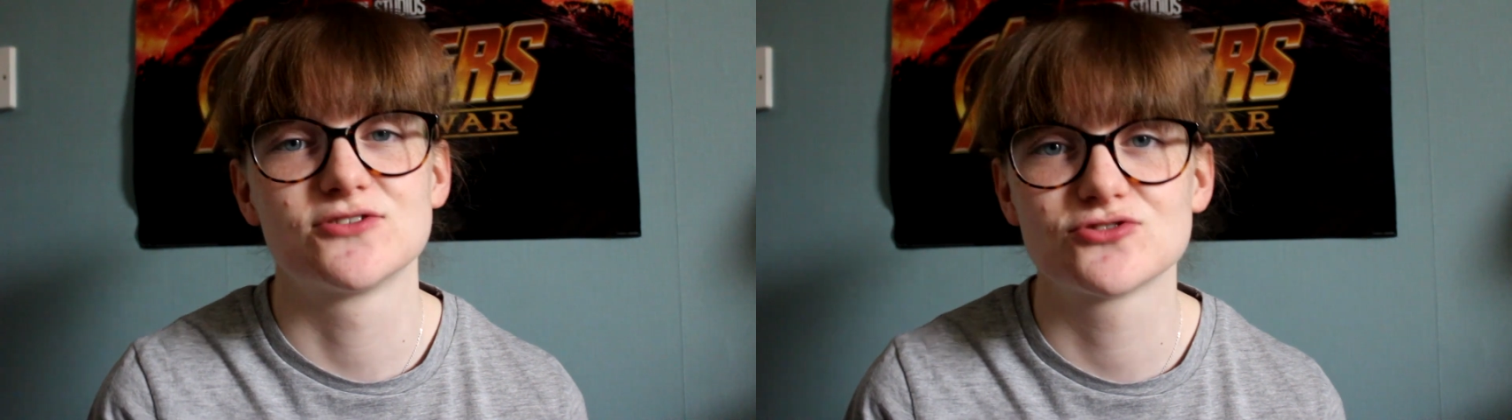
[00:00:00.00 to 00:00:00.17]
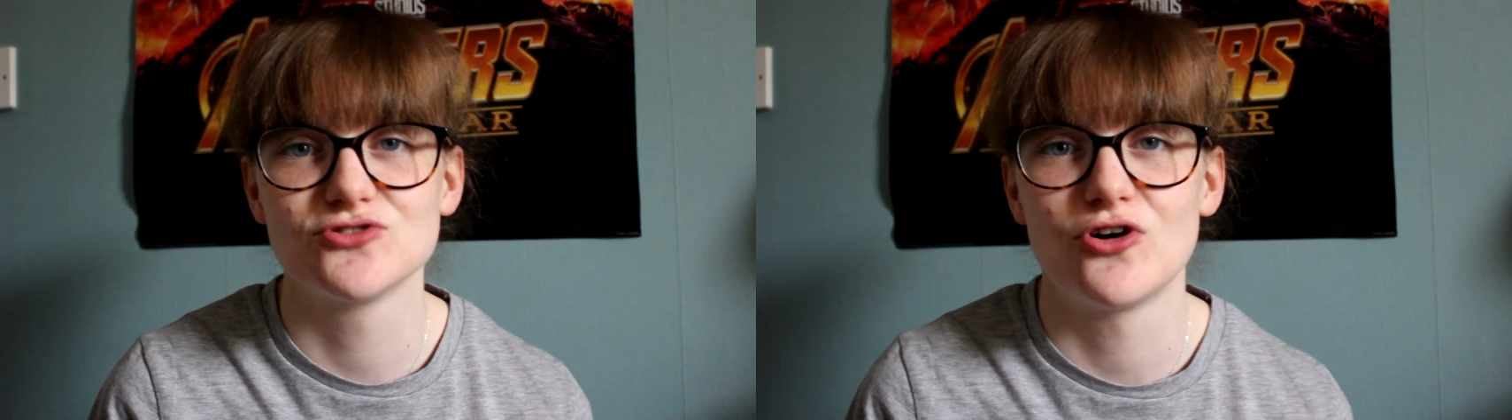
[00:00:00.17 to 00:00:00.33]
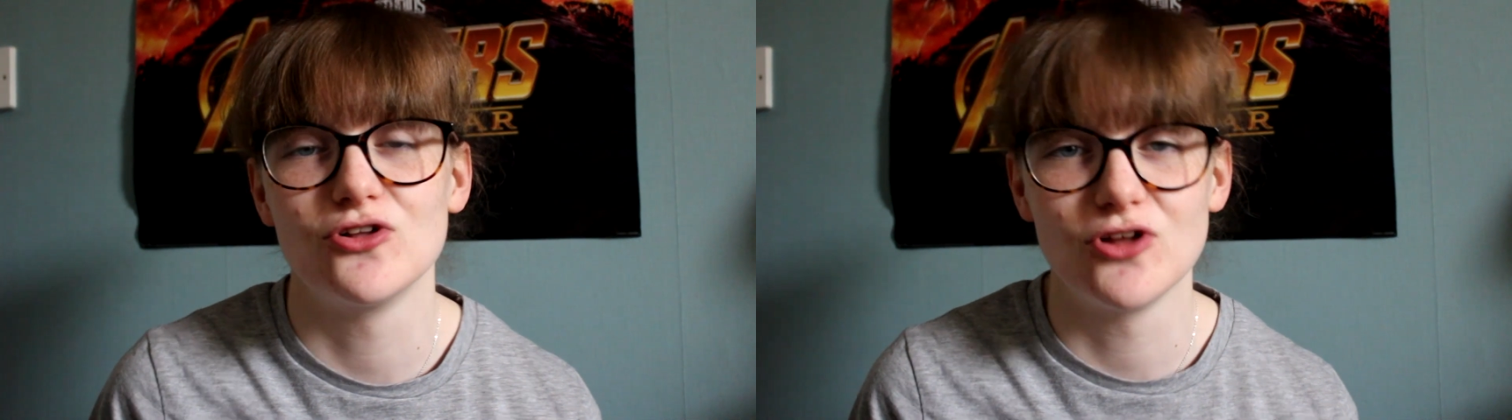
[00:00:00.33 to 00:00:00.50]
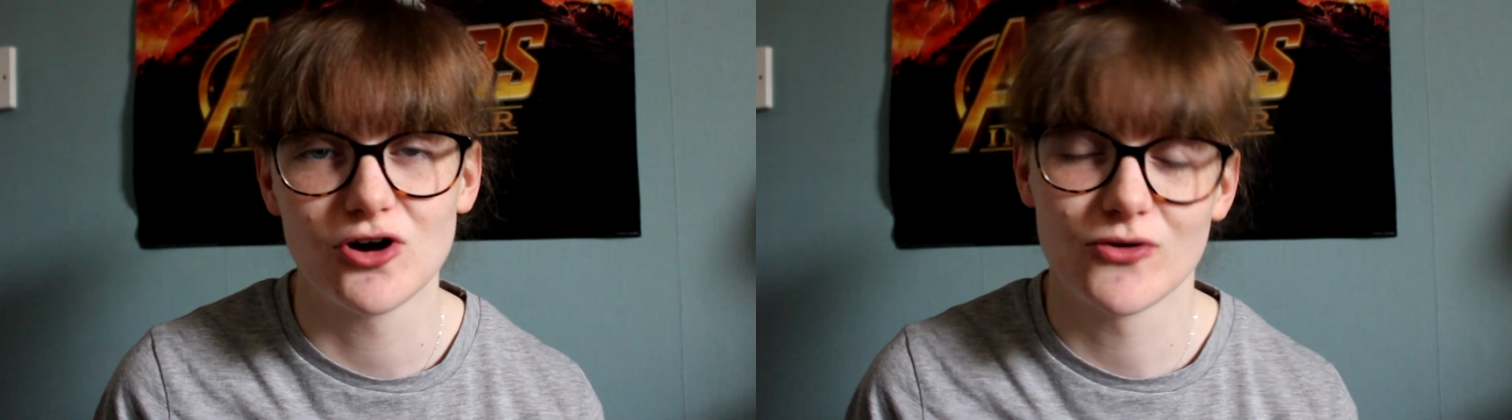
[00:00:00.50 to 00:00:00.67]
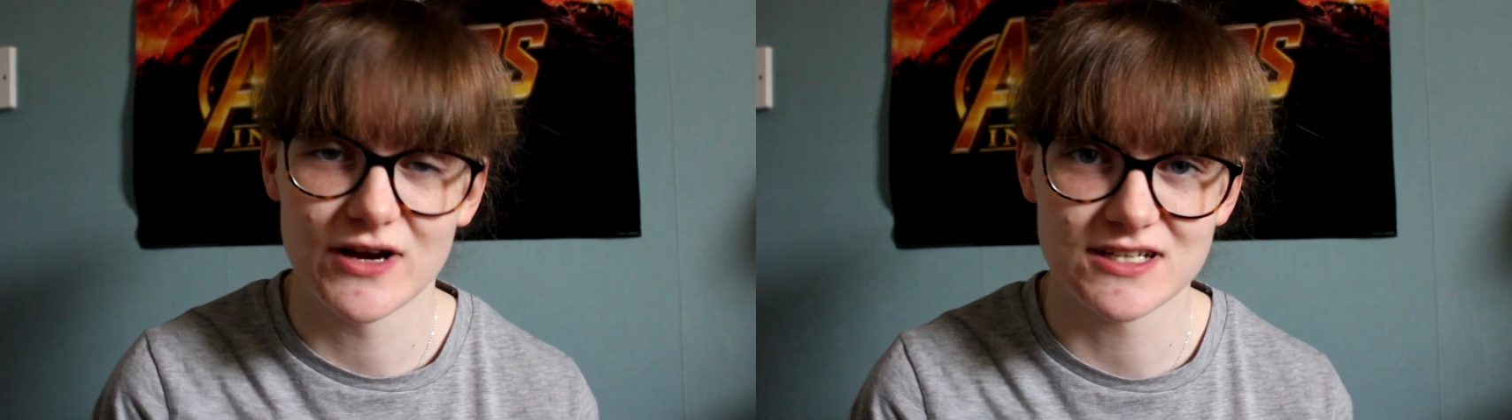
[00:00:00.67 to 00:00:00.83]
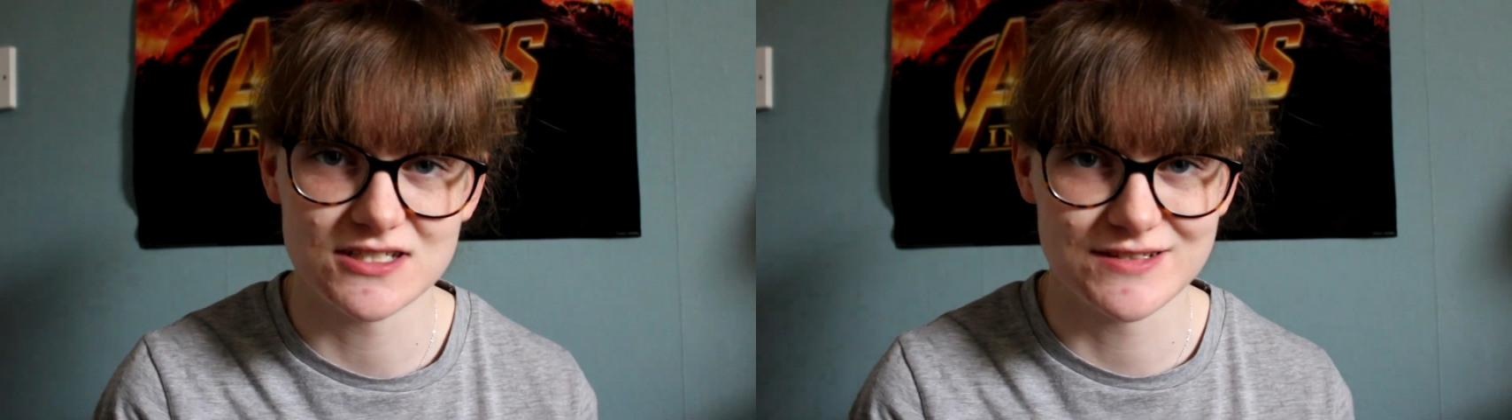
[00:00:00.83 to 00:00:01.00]
there's not a lot of
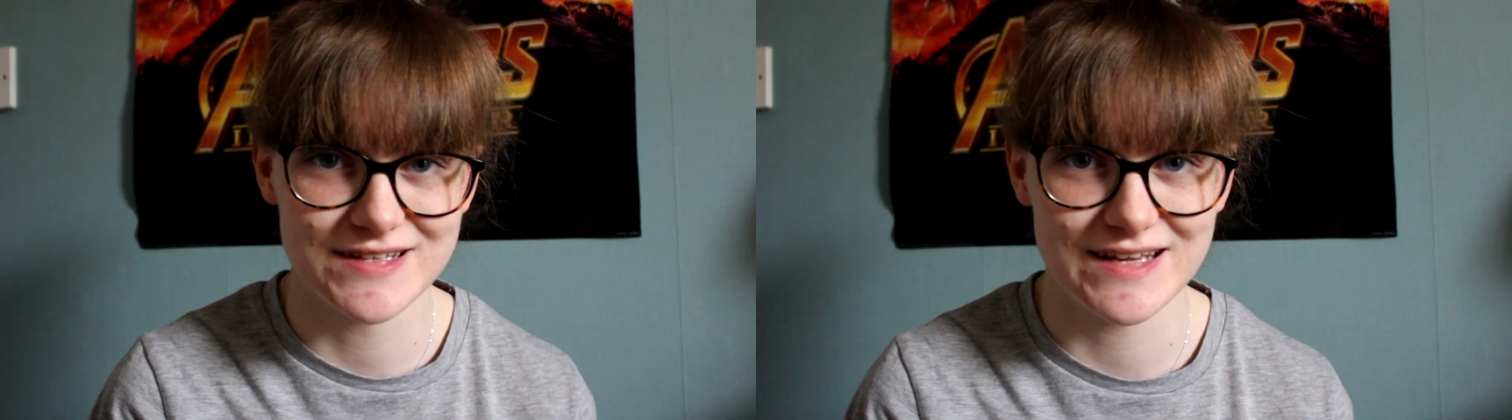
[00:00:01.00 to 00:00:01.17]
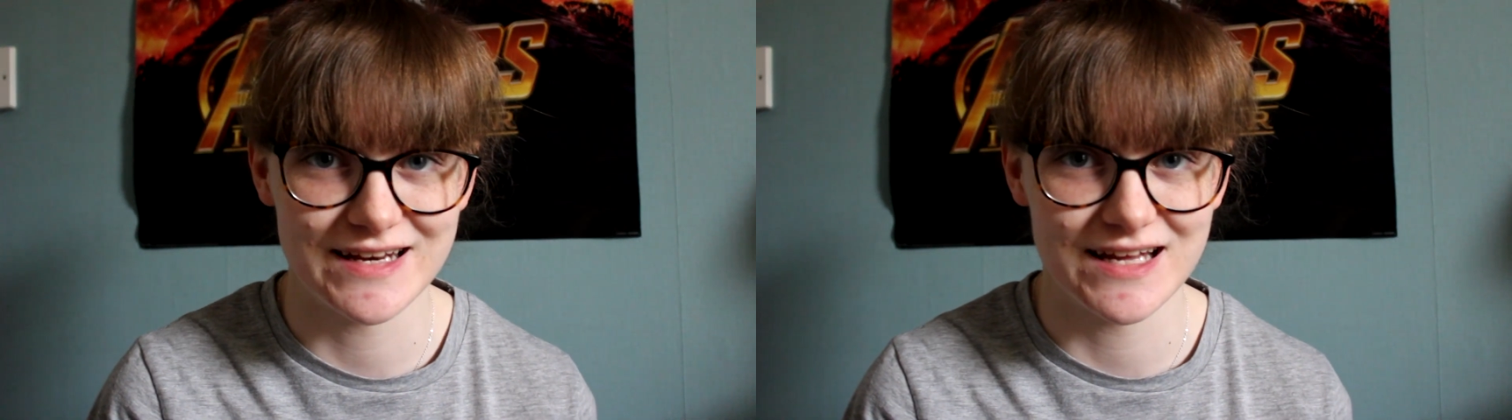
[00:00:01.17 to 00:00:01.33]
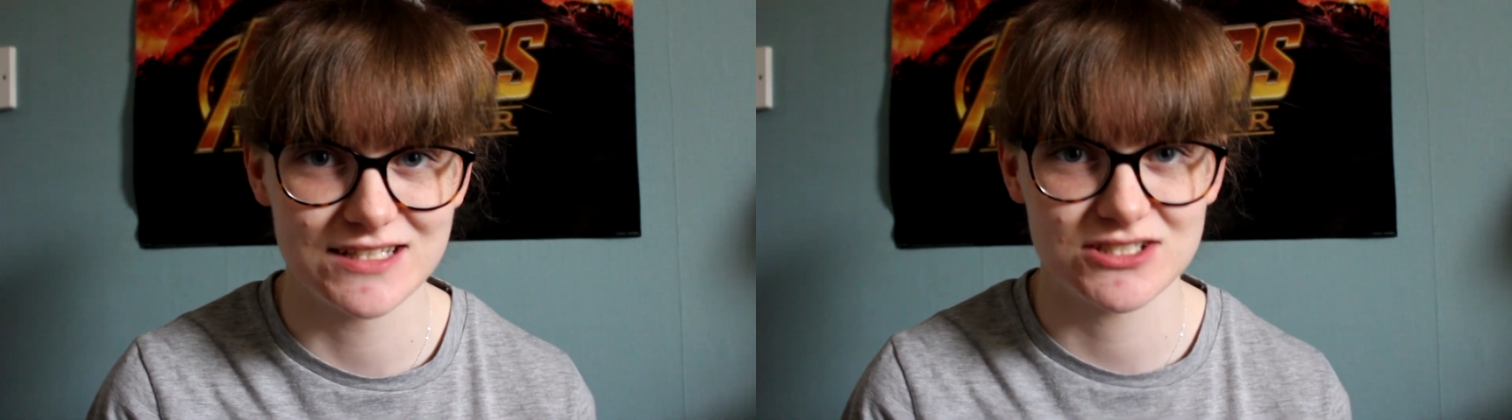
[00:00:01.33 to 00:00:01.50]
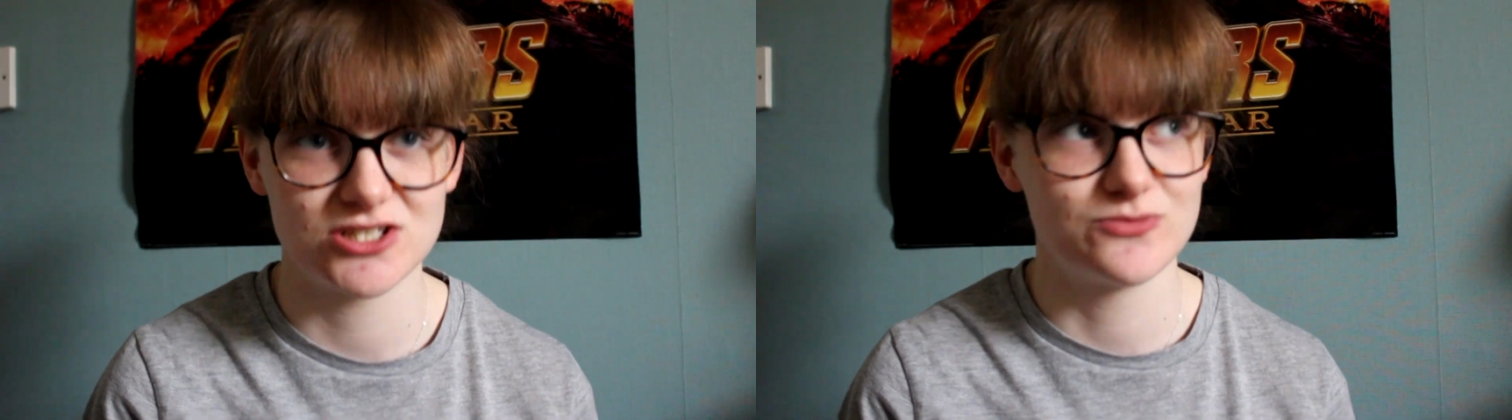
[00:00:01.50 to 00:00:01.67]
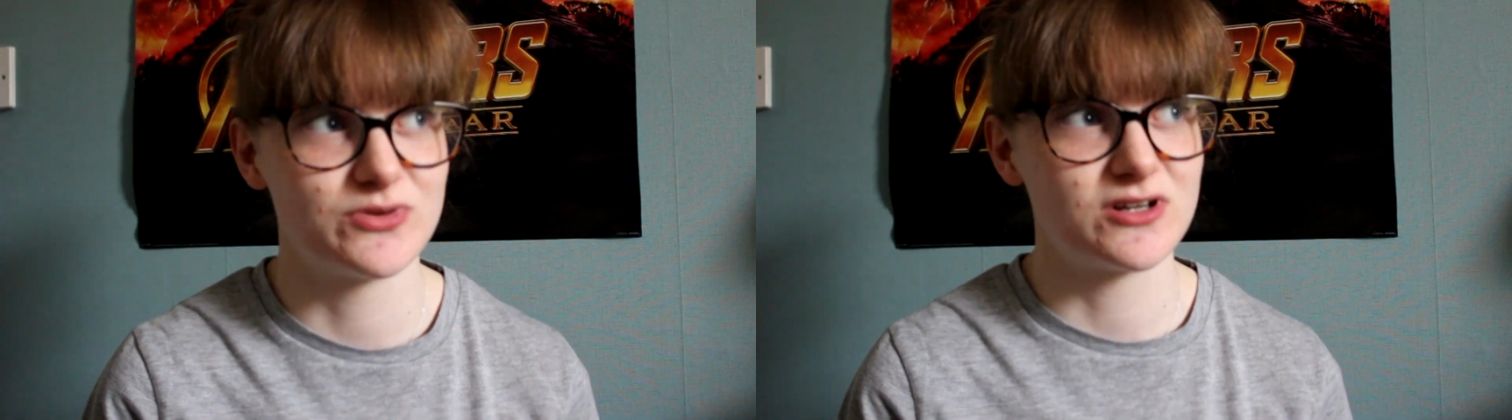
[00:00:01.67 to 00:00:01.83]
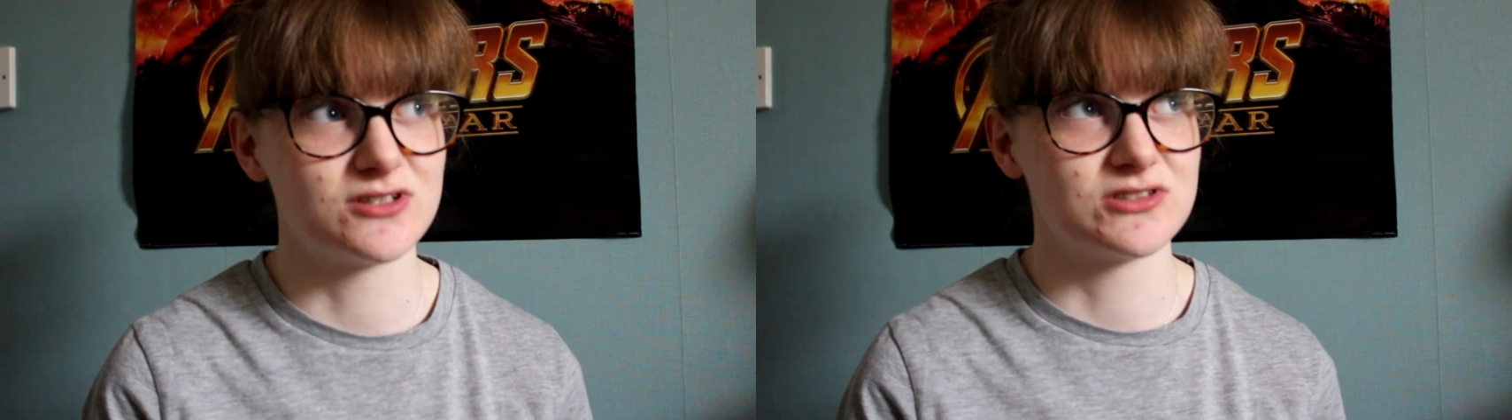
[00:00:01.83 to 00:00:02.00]
questions they can ask you
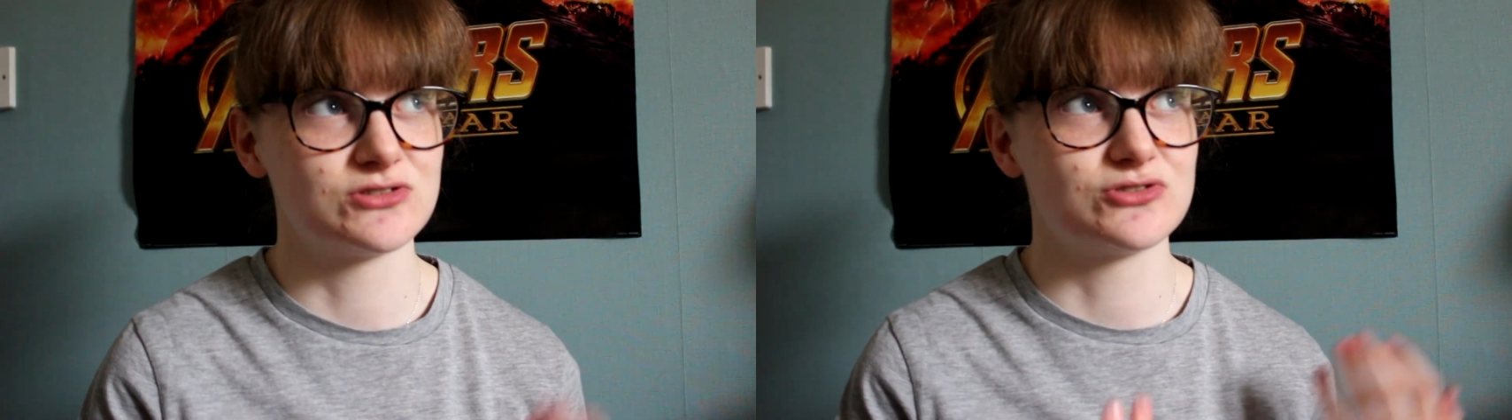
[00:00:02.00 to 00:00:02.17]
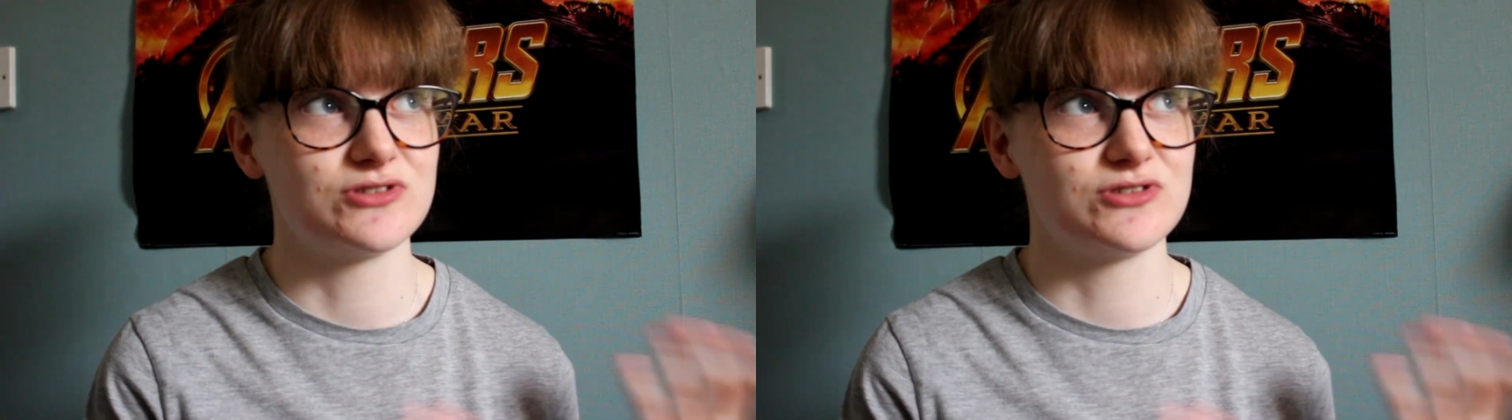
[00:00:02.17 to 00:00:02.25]
because there's